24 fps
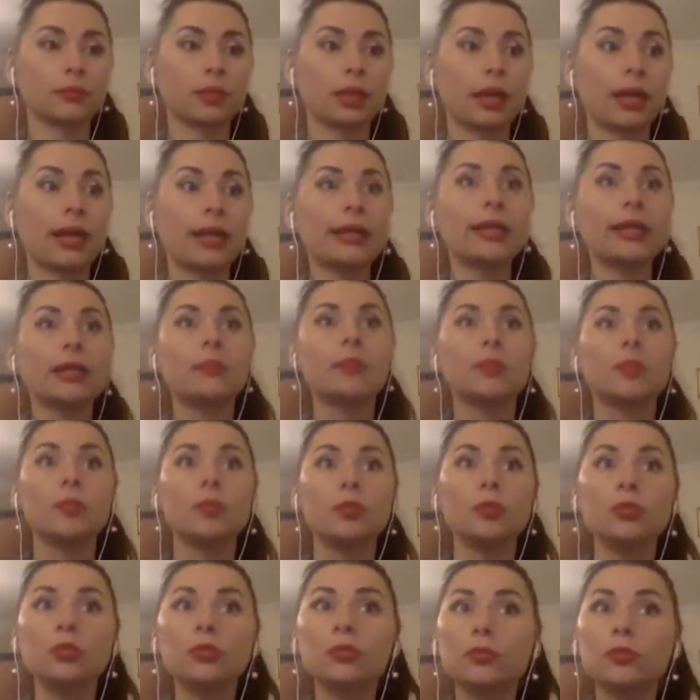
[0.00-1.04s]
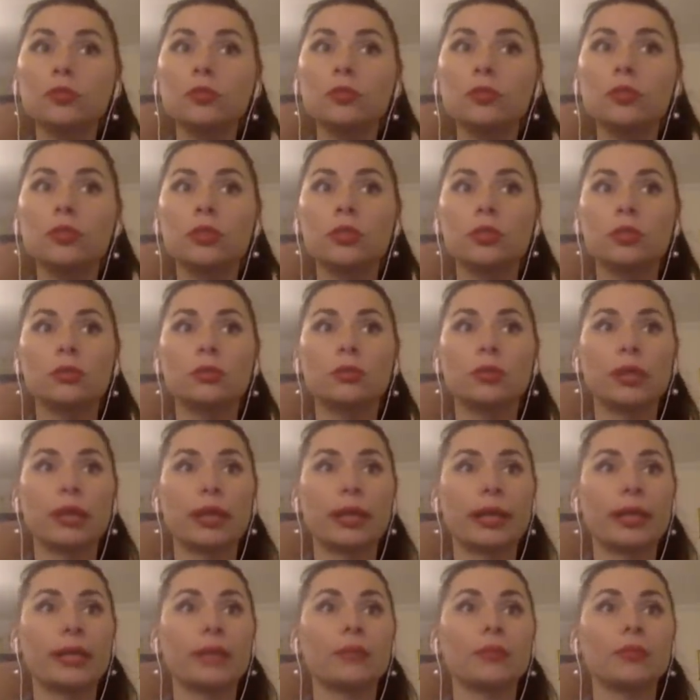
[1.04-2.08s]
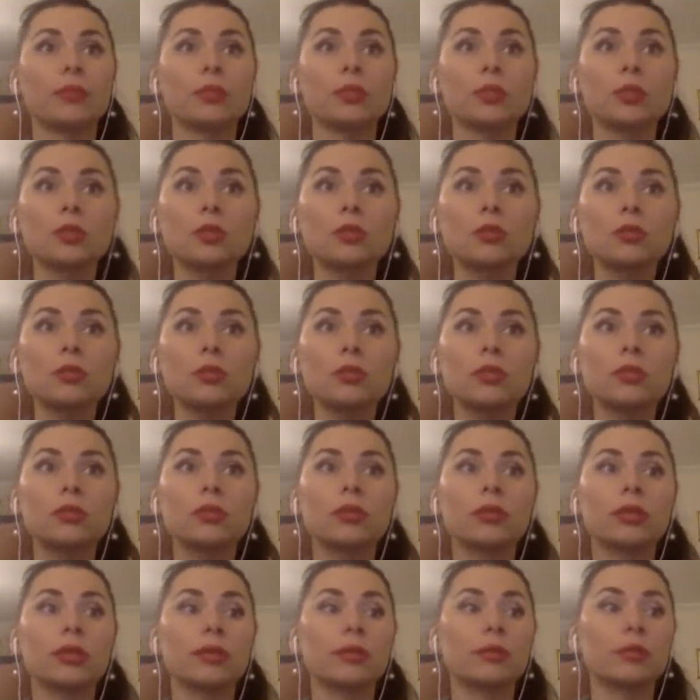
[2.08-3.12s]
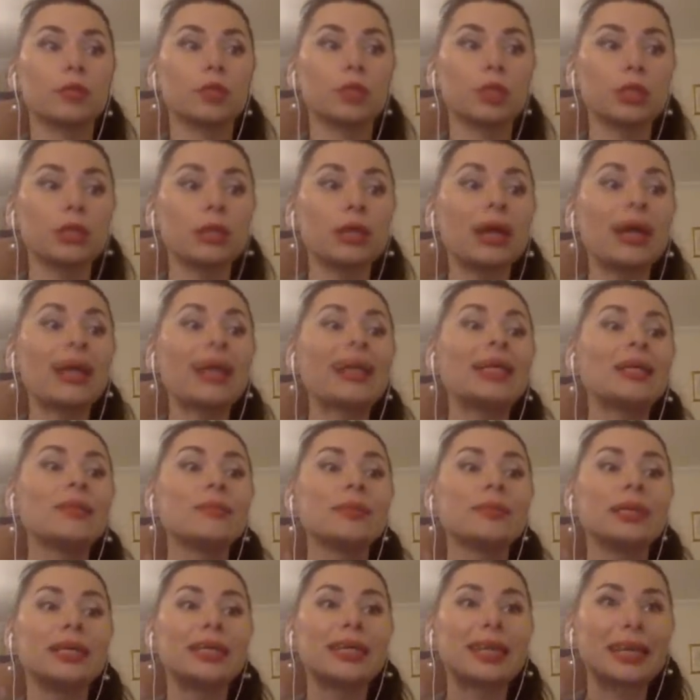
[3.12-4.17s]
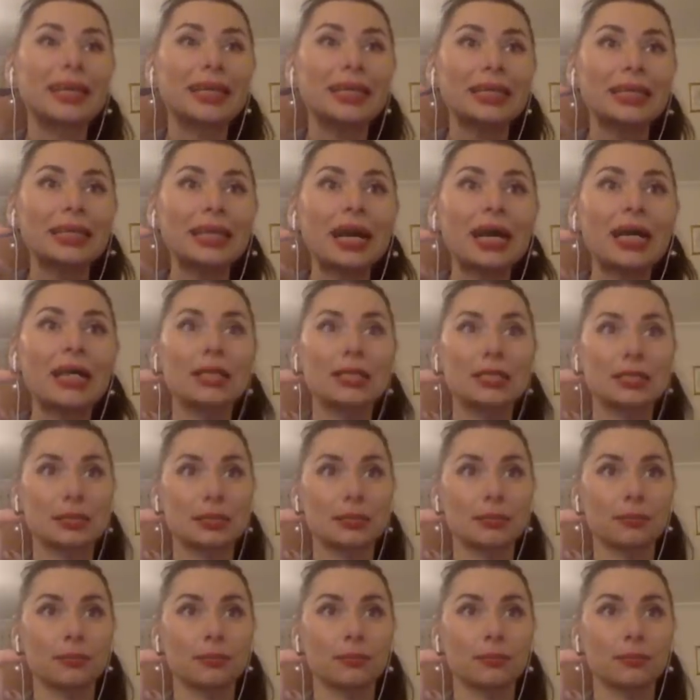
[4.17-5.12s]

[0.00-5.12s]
I can be beautiful with you. I can be soft with you. I can be gentle. I can be relaxed.